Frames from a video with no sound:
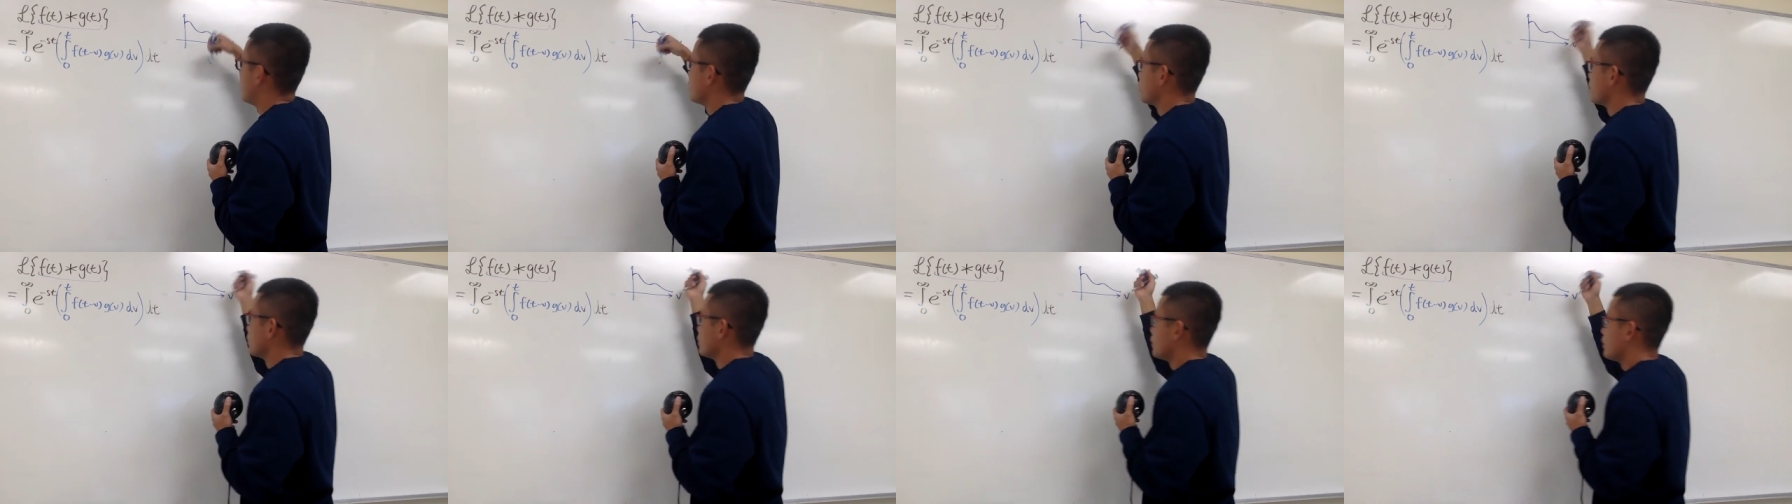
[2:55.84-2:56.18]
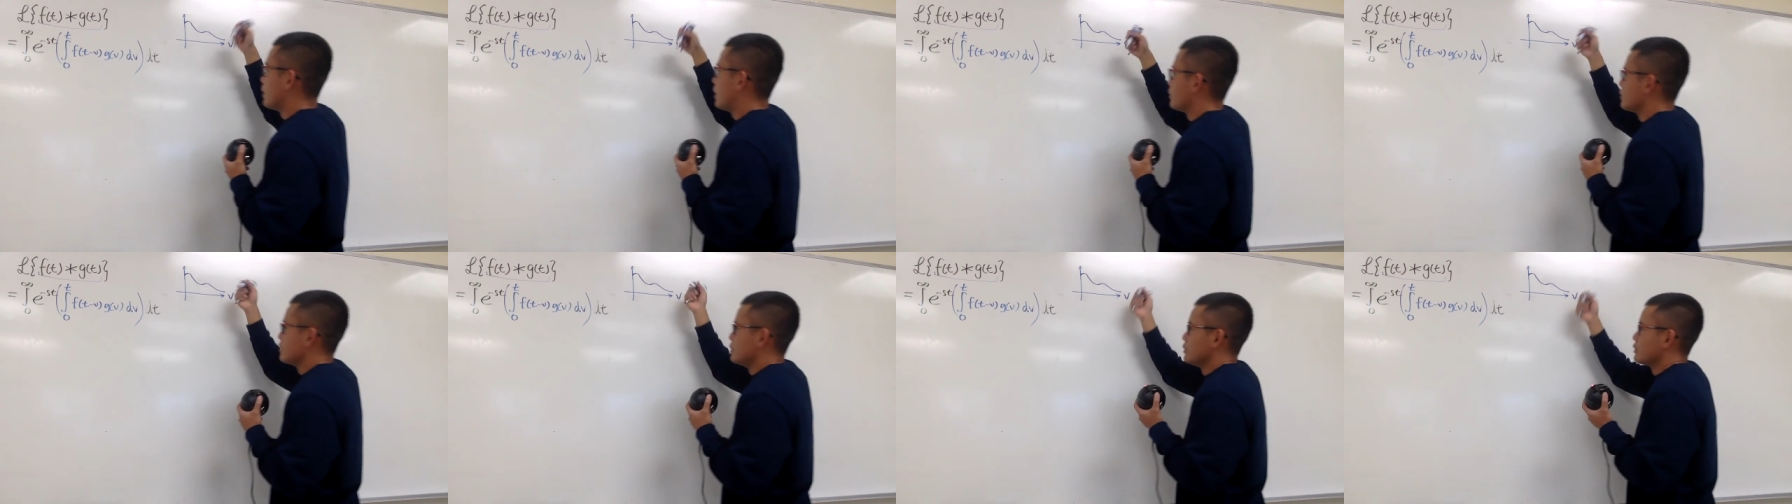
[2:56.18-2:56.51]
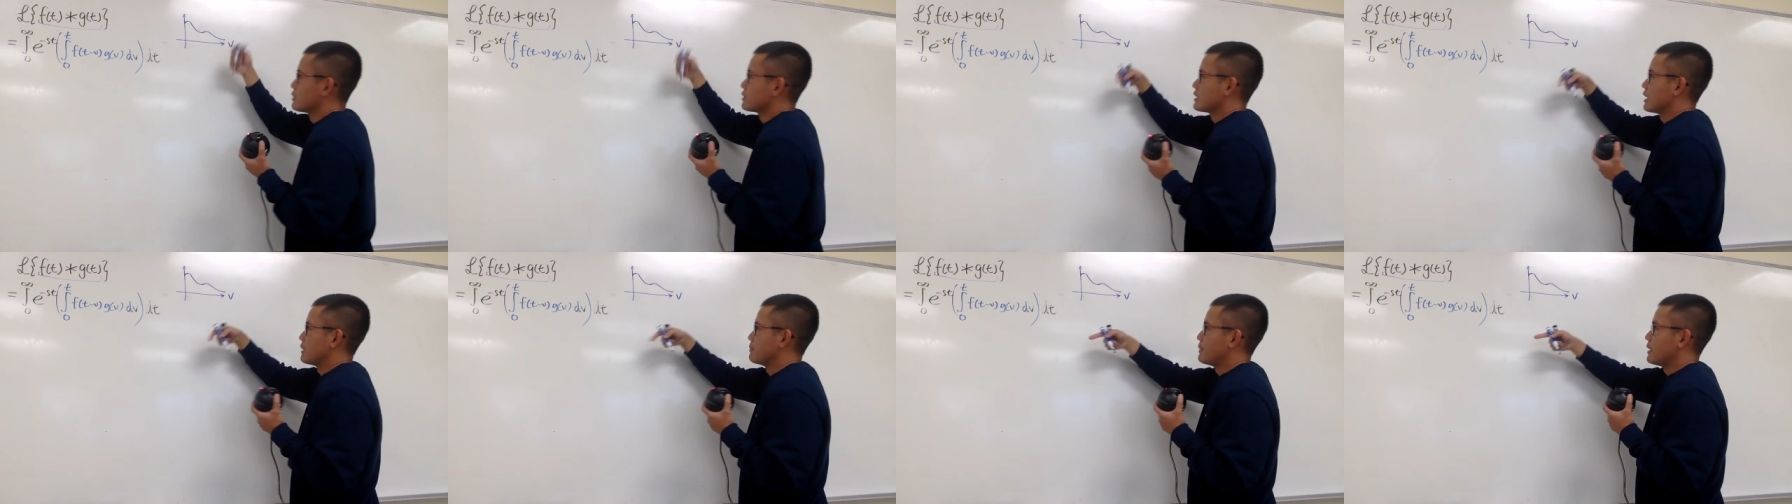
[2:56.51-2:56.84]
I don't know how it
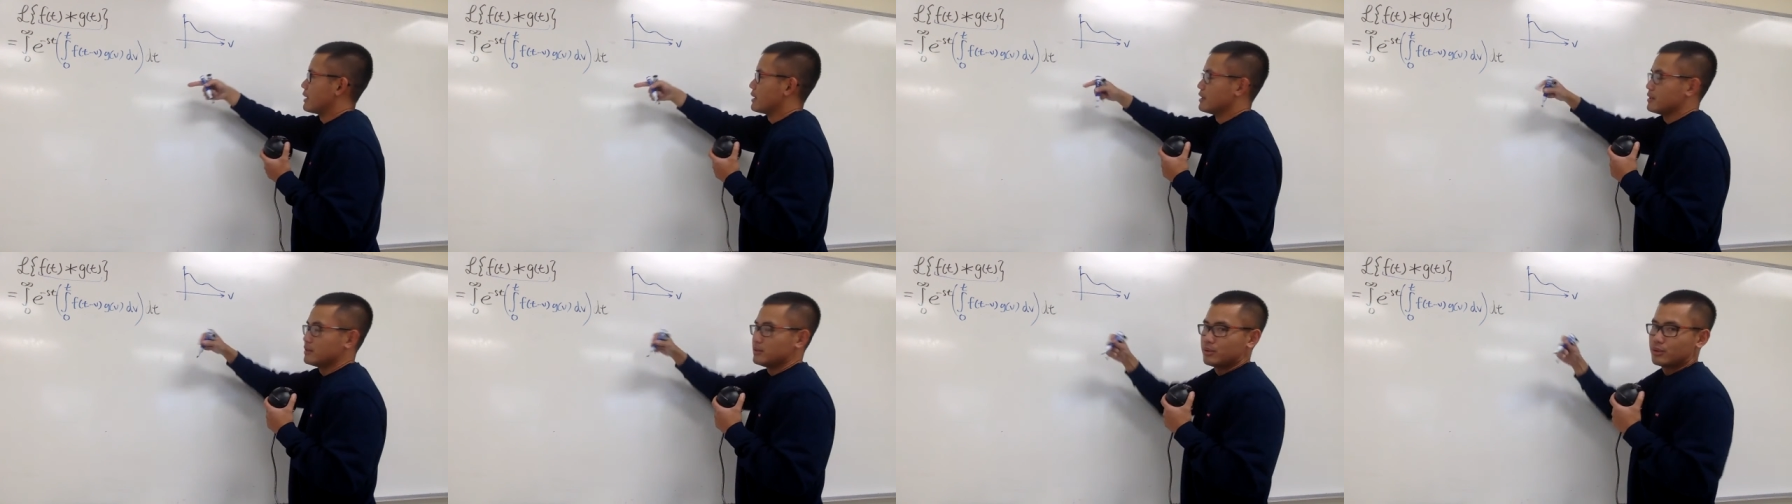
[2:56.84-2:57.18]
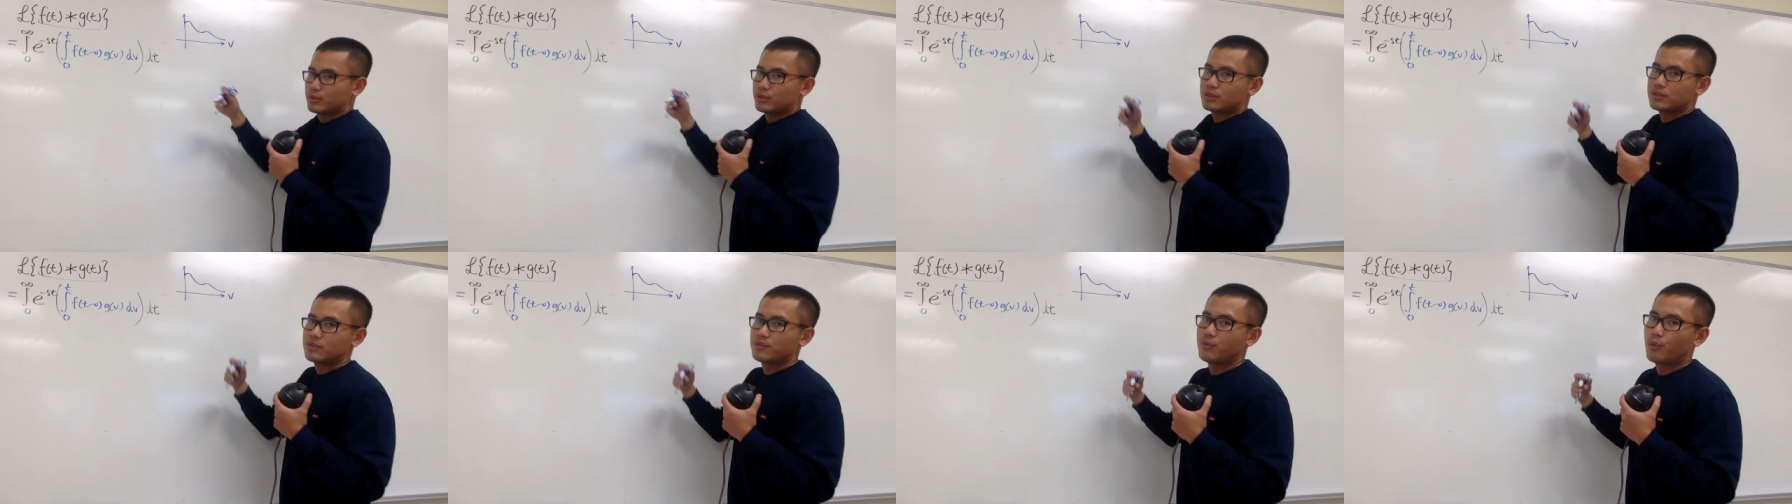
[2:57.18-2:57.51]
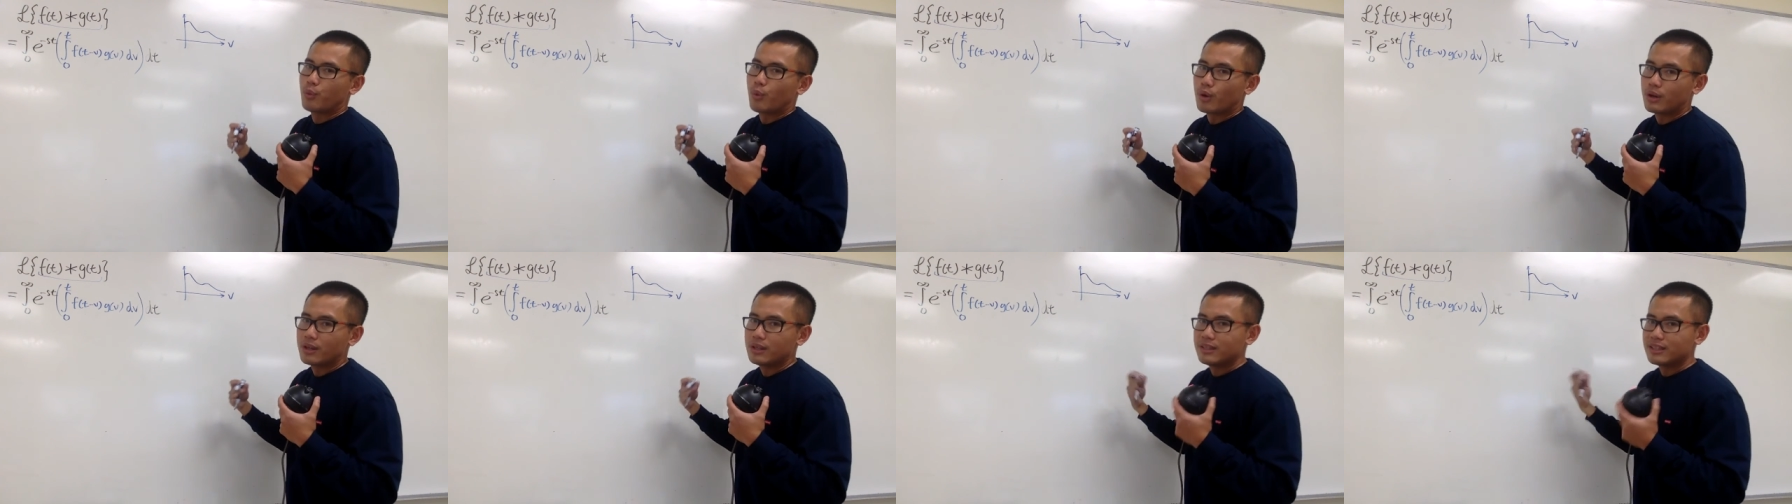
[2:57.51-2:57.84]
looks like, but you know, just
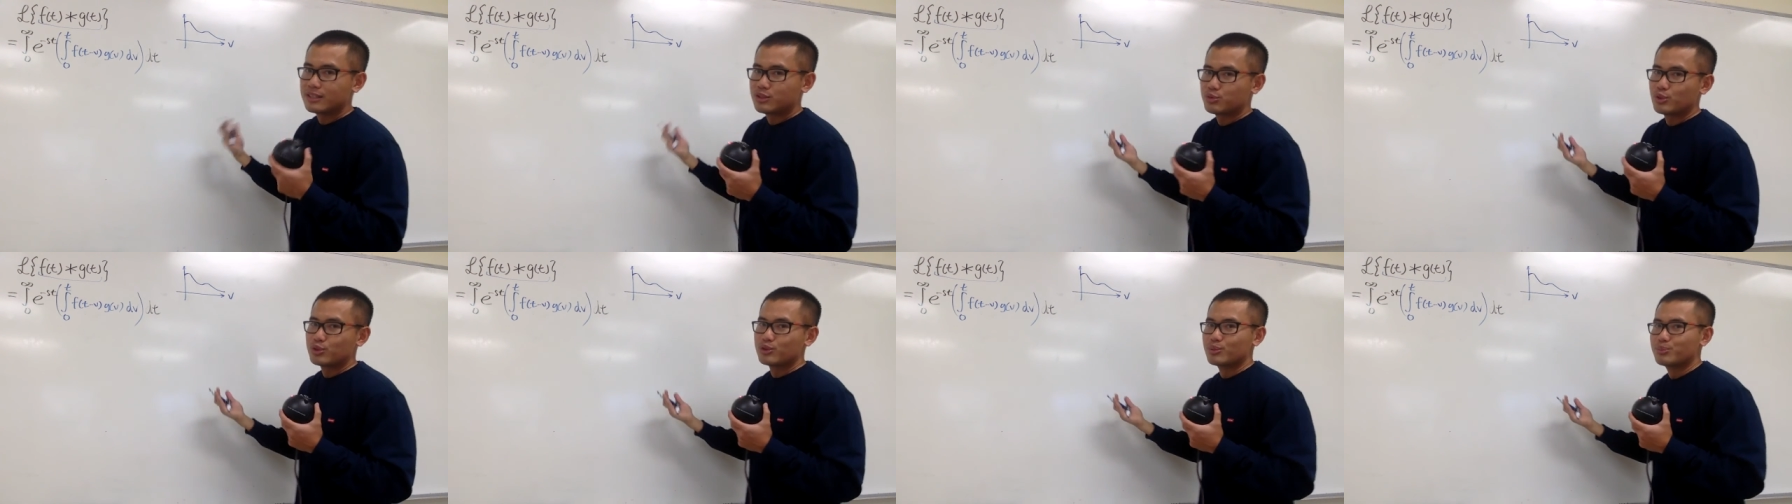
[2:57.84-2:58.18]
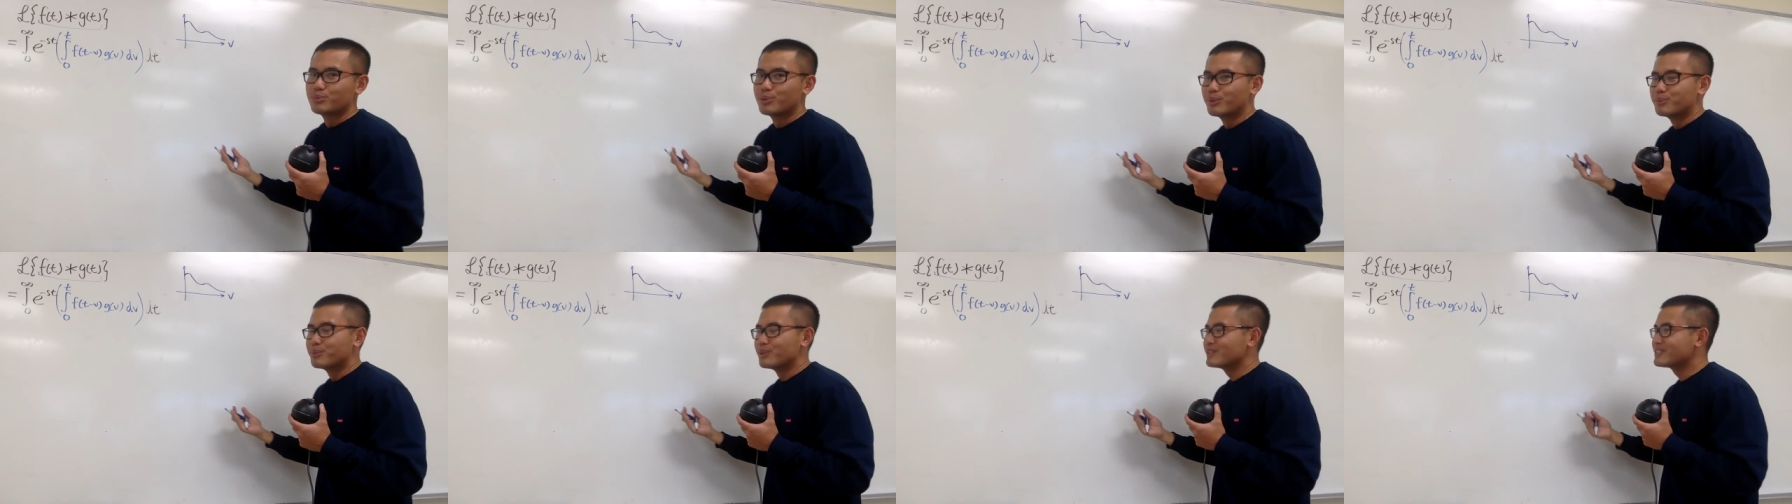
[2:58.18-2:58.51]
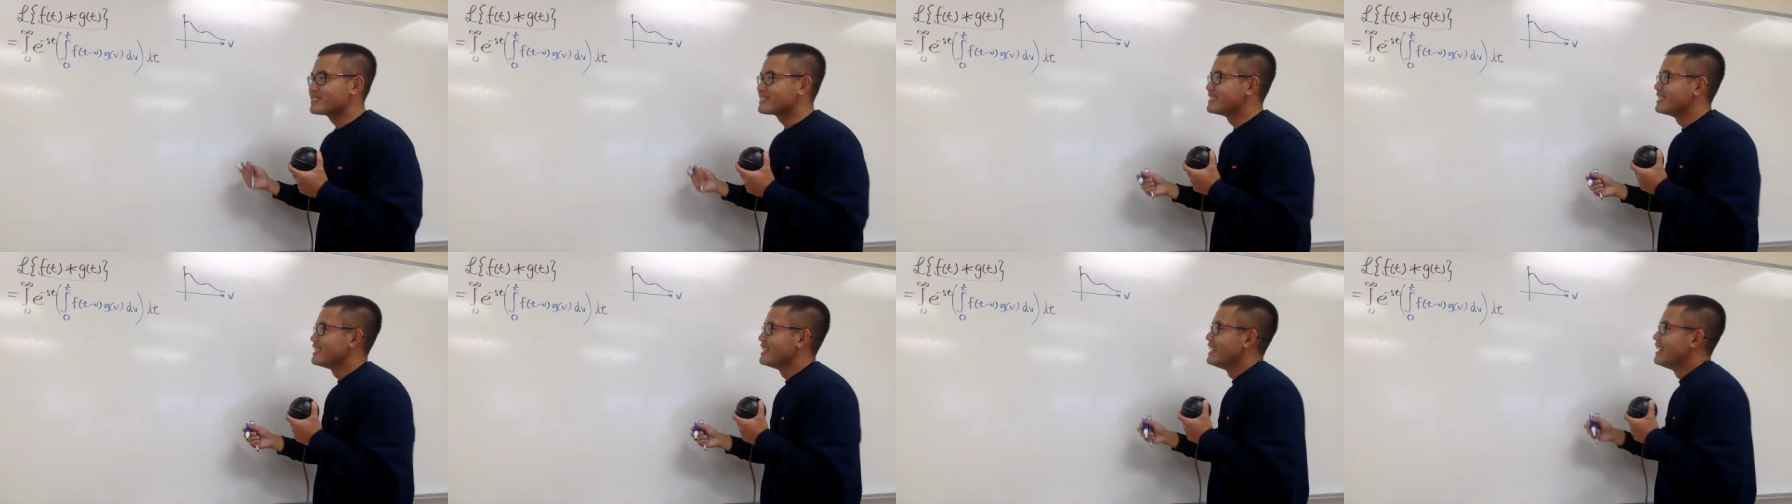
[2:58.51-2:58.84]
for illustration
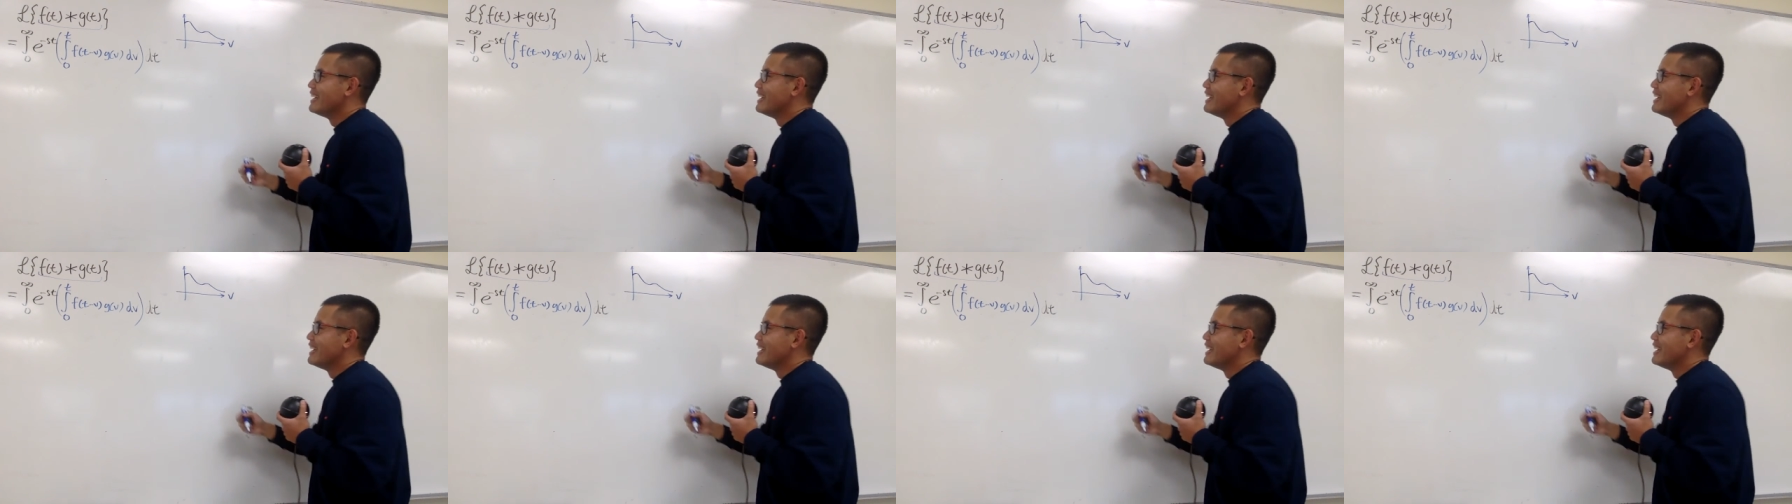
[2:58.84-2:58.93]
purpose.